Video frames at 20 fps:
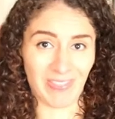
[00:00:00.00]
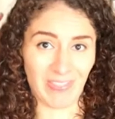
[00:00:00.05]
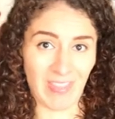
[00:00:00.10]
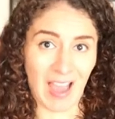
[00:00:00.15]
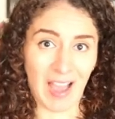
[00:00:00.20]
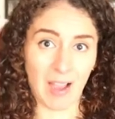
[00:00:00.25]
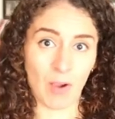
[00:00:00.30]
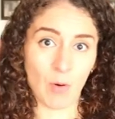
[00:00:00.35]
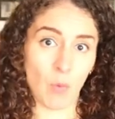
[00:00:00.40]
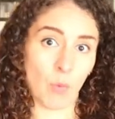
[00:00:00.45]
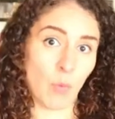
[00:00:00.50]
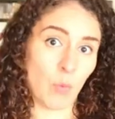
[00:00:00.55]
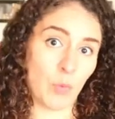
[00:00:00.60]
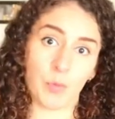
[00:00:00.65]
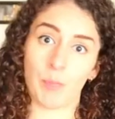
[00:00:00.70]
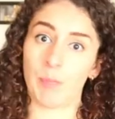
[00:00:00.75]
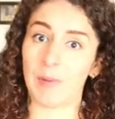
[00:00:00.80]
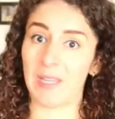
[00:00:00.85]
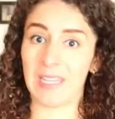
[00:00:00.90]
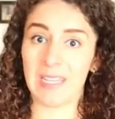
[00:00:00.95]
That
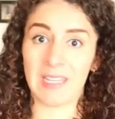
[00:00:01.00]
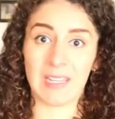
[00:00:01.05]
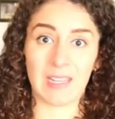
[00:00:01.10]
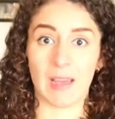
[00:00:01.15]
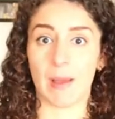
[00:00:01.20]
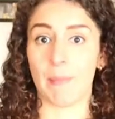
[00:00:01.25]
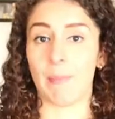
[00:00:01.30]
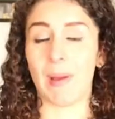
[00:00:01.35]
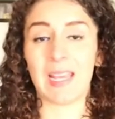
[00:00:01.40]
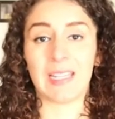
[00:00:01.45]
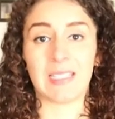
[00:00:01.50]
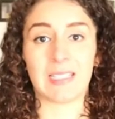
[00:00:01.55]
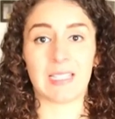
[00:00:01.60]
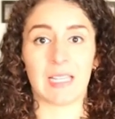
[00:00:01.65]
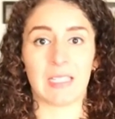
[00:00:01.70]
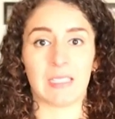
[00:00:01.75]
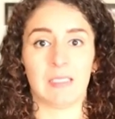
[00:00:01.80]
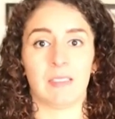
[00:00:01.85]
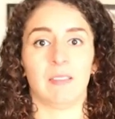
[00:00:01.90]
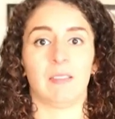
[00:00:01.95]
would be
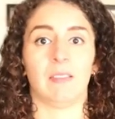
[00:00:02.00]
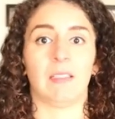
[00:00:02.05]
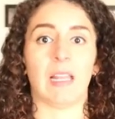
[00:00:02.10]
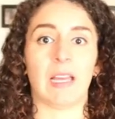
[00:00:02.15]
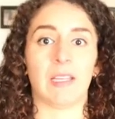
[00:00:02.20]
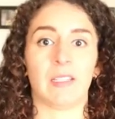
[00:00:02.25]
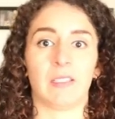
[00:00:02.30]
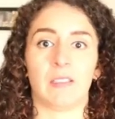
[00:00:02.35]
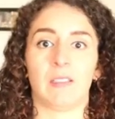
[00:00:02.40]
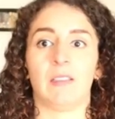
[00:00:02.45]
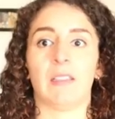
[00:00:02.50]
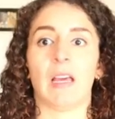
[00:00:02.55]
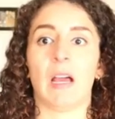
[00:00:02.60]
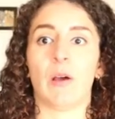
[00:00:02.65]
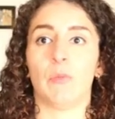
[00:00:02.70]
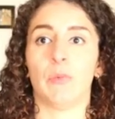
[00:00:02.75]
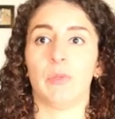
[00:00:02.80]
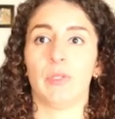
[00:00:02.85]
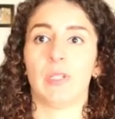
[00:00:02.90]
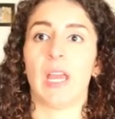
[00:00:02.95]
amazing. Like
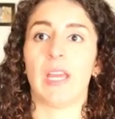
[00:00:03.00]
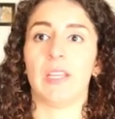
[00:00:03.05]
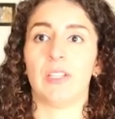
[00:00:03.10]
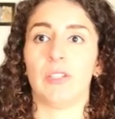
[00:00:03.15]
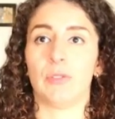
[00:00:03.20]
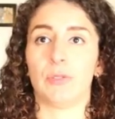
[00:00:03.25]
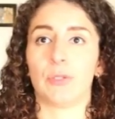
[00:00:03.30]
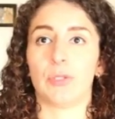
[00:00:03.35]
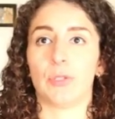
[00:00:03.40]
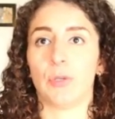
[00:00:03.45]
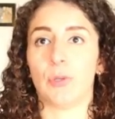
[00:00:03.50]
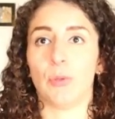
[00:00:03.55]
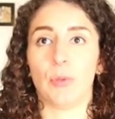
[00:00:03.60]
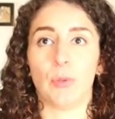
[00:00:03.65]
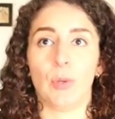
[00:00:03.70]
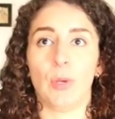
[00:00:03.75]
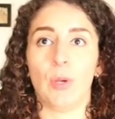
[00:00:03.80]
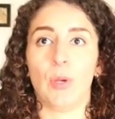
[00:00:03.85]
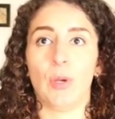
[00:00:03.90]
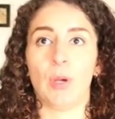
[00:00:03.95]
that would get you
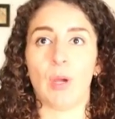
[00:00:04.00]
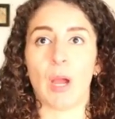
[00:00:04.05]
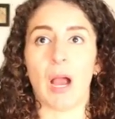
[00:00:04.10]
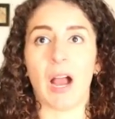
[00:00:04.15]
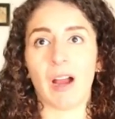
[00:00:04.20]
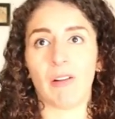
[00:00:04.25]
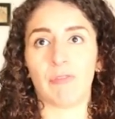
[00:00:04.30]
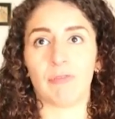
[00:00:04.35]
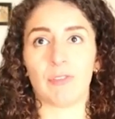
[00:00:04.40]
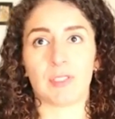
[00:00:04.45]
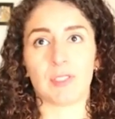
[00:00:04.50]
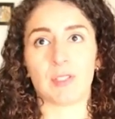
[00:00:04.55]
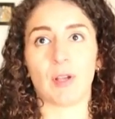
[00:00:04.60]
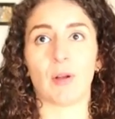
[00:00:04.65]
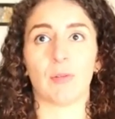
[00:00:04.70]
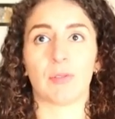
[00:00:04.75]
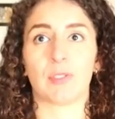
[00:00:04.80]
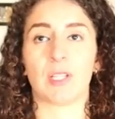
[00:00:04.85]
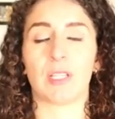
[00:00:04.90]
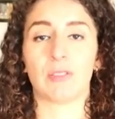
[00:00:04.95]
to have
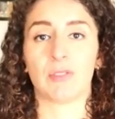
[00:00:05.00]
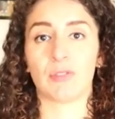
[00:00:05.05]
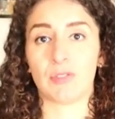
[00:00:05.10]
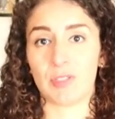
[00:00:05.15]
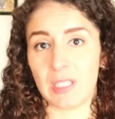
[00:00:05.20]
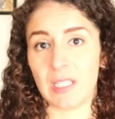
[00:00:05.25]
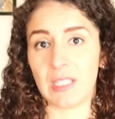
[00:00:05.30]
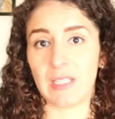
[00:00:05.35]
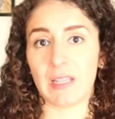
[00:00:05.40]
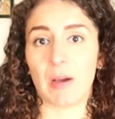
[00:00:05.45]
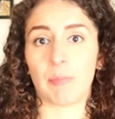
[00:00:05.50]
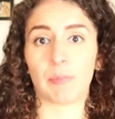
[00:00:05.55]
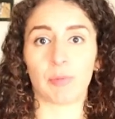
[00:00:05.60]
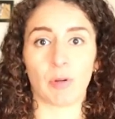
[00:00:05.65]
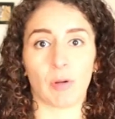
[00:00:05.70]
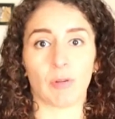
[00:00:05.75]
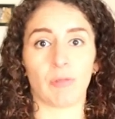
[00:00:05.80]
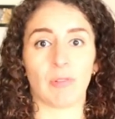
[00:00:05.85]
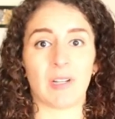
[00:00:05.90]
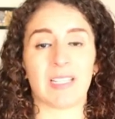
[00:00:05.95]
results and to see that
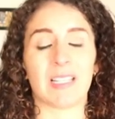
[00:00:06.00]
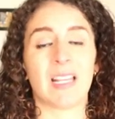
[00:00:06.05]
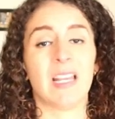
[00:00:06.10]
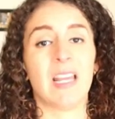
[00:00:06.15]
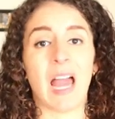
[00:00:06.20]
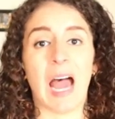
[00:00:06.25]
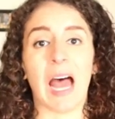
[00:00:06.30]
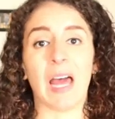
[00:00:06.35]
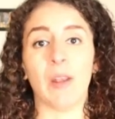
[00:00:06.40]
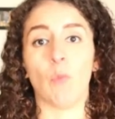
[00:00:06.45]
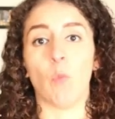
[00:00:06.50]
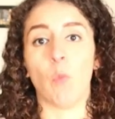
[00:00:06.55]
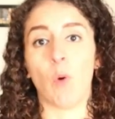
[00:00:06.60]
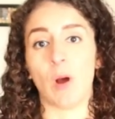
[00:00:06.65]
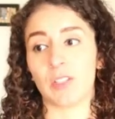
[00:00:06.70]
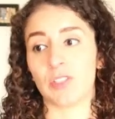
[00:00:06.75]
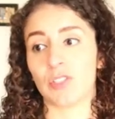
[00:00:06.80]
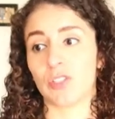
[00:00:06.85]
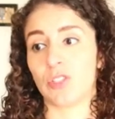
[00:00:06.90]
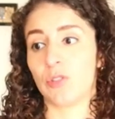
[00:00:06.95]
progress. And
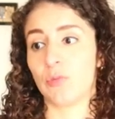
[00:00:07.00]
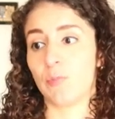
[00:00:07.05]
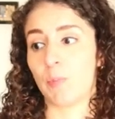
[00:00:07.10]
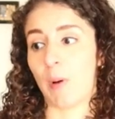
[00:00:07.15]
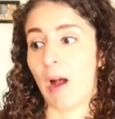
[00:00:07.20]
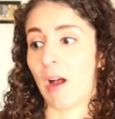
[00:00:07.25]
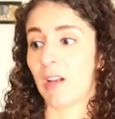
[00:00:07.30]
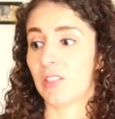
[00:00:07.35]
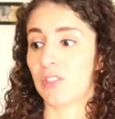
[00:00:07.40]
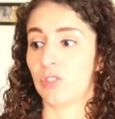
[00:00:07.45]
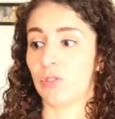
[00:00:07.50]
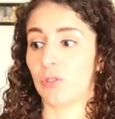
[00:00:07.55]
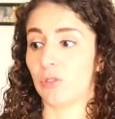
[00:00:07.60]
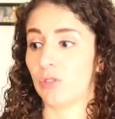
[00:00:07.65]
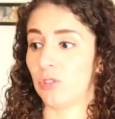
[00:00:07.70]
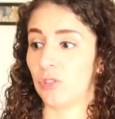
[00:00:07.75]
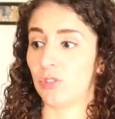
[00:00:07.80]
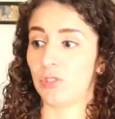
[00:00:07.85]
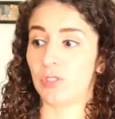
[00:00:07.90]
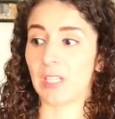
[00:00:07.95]
once you pass
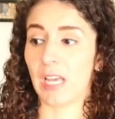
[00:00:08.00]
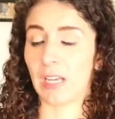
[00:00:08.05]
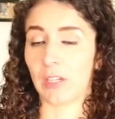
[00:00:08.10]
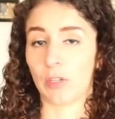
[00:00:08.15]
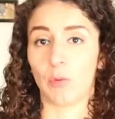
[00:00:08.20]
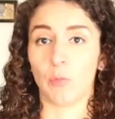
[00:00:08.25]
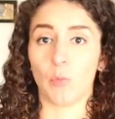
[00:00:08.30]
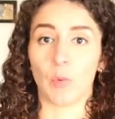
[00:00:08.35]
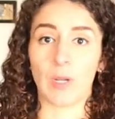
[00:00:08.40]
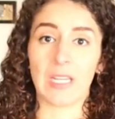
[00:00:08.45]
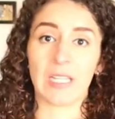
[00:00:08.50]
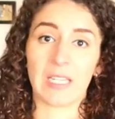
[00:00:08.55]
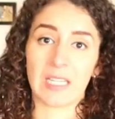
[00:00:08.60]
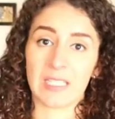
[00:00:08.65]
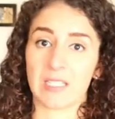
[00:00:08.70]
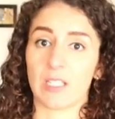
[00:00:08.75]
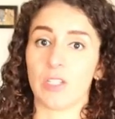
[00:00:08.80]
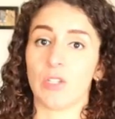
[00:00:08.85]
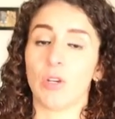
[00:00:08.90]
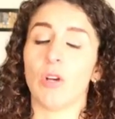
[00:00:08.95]
your second week,
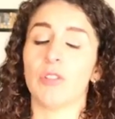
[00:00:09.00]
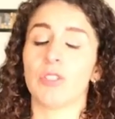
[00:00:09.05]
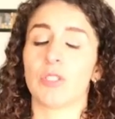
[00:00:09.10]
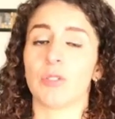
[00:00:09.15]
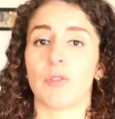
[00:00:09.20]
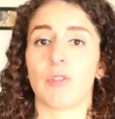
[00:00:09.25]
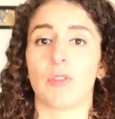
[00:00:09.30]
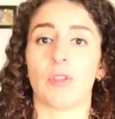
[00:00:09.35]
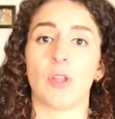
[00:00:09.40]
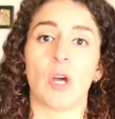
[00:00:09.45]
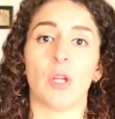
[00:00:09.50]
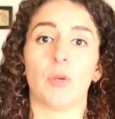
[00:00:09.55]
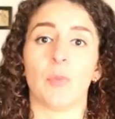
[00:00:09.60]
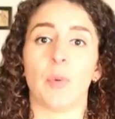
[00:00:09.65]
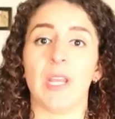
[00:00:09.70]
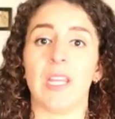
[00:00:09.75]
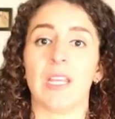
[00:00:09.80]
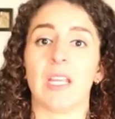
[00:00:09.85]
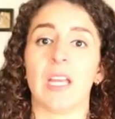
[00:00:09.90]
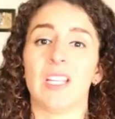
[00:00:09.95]
let's say you go into the third
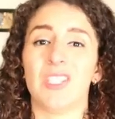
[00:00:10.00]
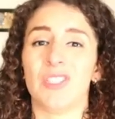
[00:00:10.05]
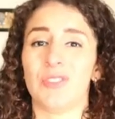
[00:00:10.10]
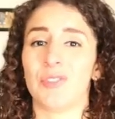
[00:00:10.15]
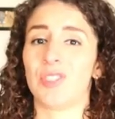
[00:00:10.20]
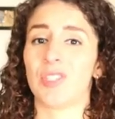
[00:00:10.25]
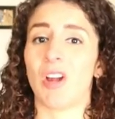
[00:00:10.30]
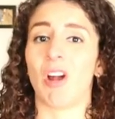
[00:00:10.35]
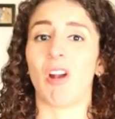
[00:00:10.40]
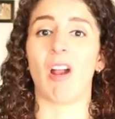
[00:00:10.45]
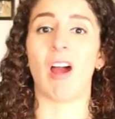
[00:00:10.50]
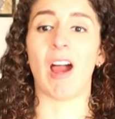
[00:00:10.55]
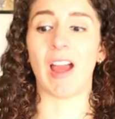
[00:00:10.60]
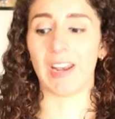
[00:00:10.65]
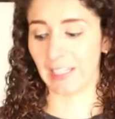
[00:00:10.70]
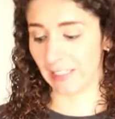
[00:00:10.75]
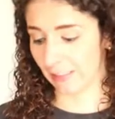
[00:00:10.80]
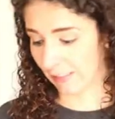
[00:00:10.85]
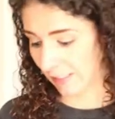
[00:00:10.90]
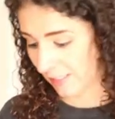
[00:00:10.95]
week, you start
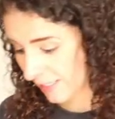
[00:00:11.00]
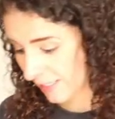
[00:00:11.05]
adding